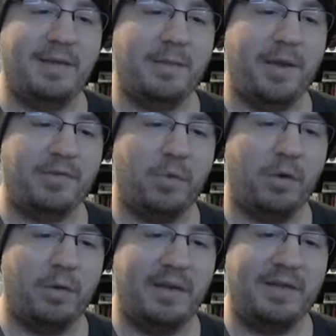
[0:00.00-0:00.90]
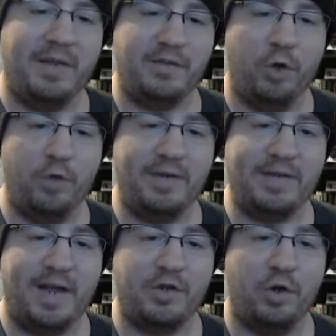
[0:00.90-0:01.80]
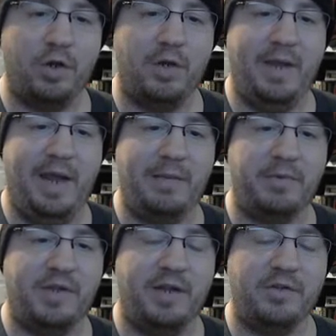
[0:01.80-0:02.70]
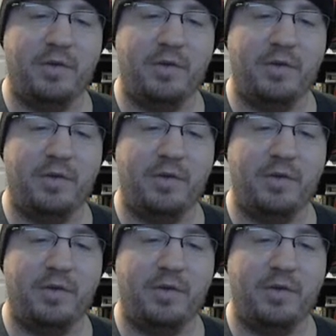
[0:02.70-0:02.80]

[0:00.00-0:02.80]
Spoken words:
the best in the world. I mean, his Nova is actually only going to be 80%.